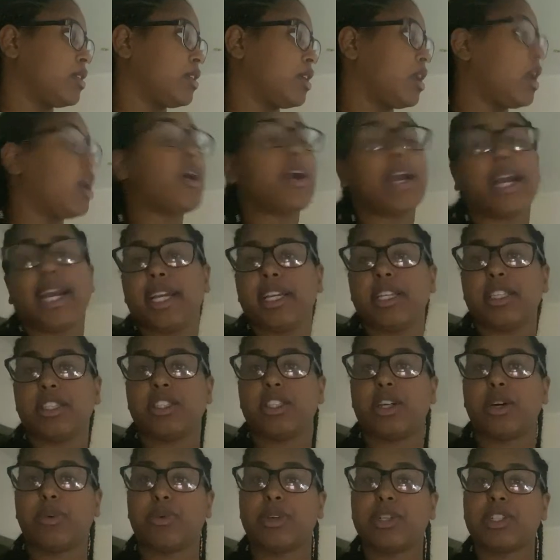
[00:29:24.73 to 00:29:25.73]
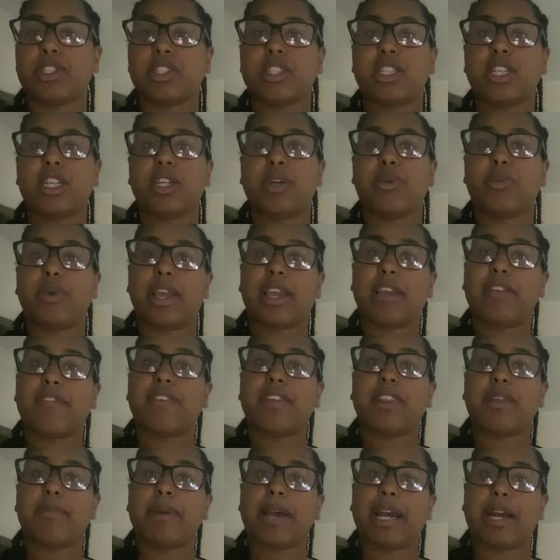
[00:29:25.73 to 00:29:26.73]
Okay, so we're just gonna wait for
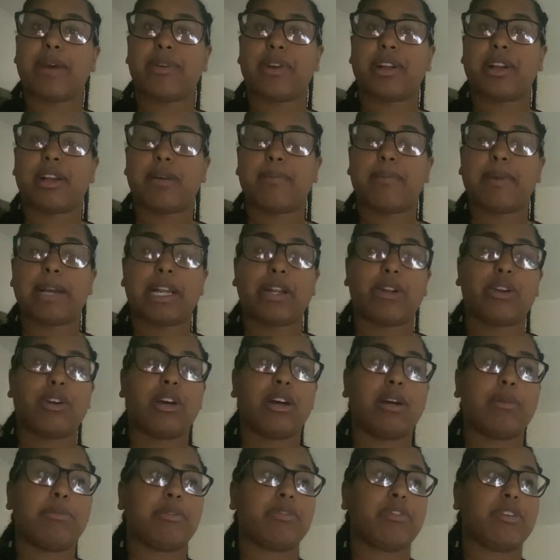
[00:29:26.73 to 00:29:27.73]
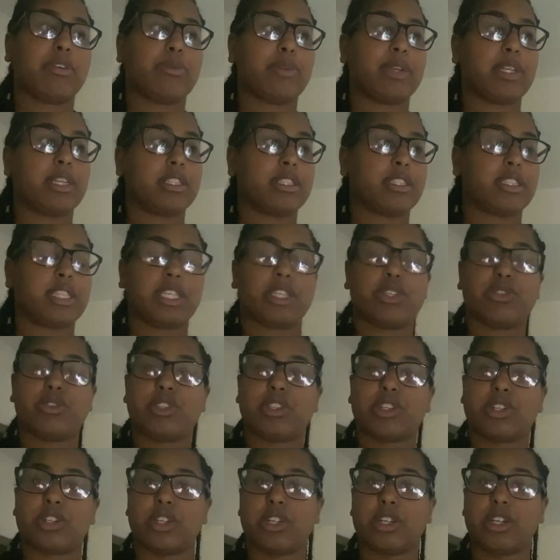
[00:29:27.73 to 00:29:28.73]
the power to come back on before we continue
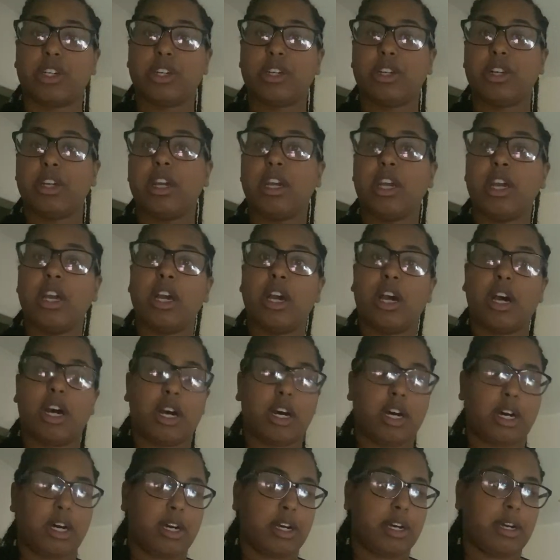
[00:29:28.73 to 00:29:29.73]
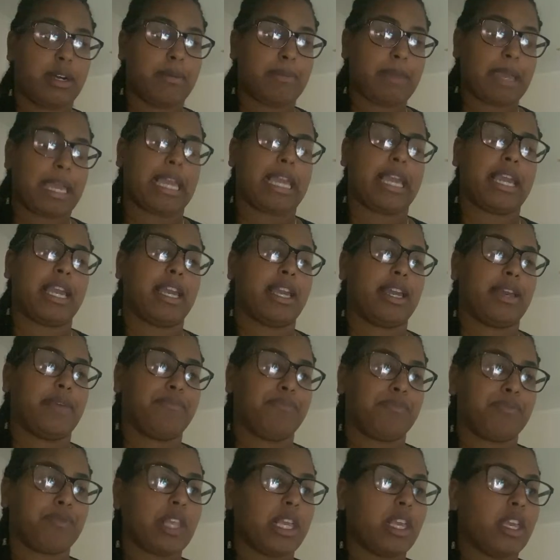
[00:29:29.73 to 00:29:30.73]
to cook. And
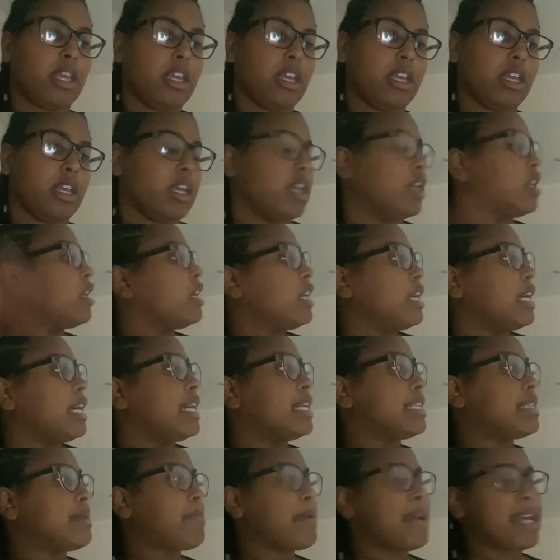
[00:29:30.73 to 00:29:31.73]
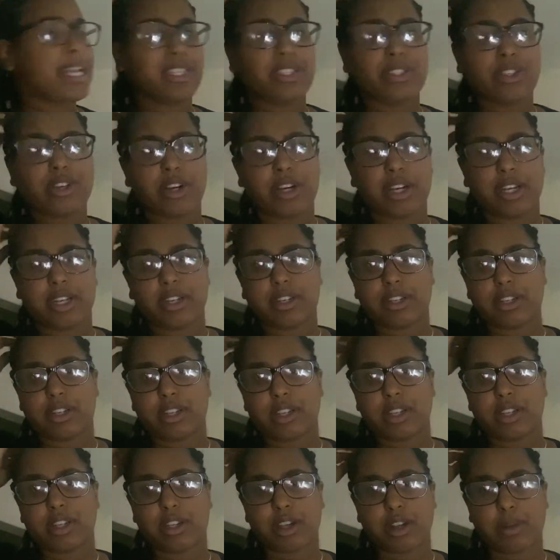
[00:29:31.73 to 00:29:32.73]
it depends on
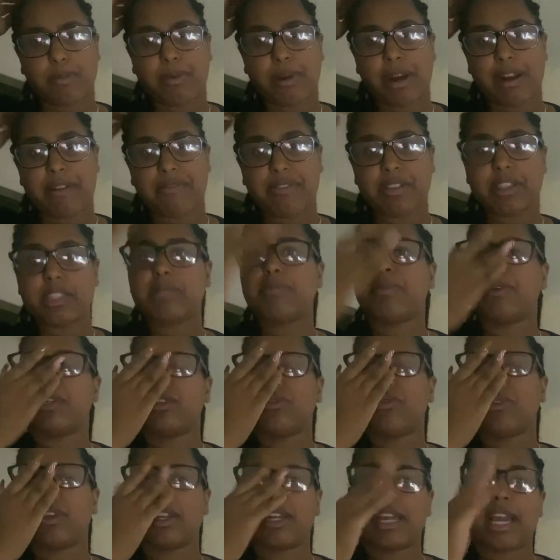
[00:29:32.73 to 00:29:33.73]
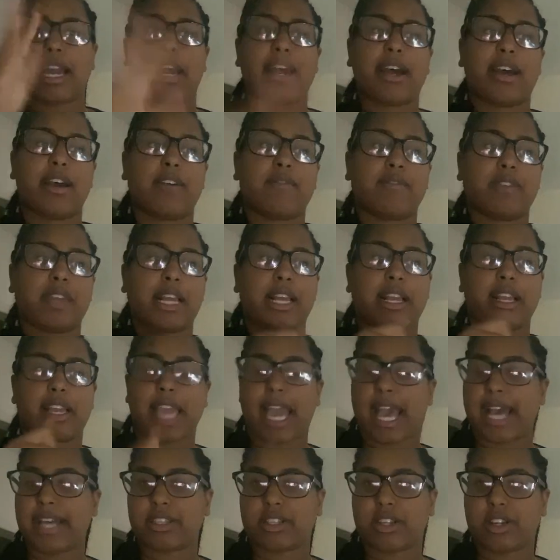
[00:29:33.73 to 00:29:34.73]
your preference, but you can have like a
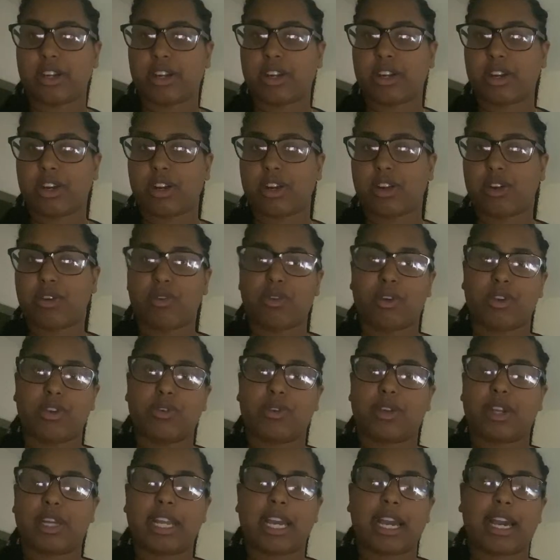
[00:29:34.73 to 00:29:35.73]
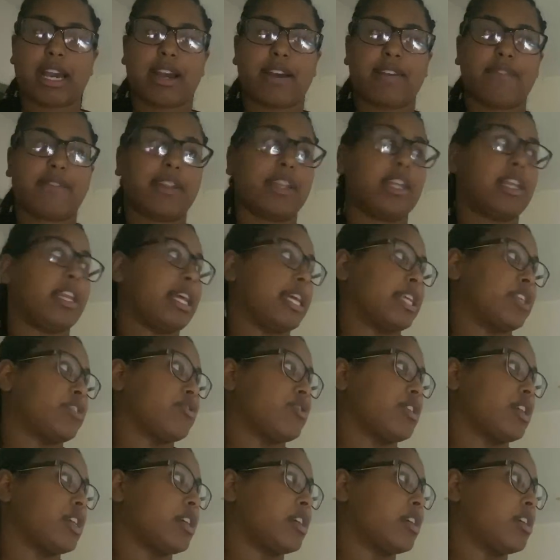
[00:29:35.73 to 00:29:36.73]
gas cooker or you can have an
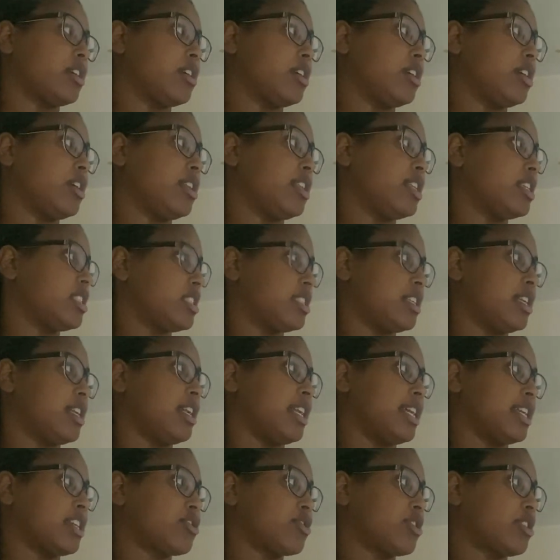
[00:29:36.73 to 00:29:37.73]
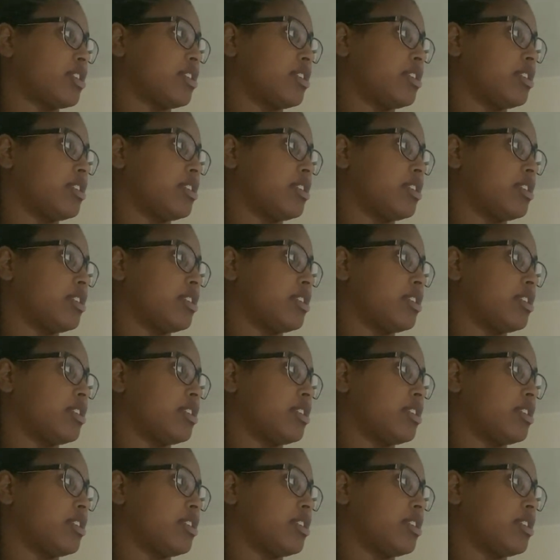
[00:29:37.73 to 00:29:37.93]
electric. This is an electric.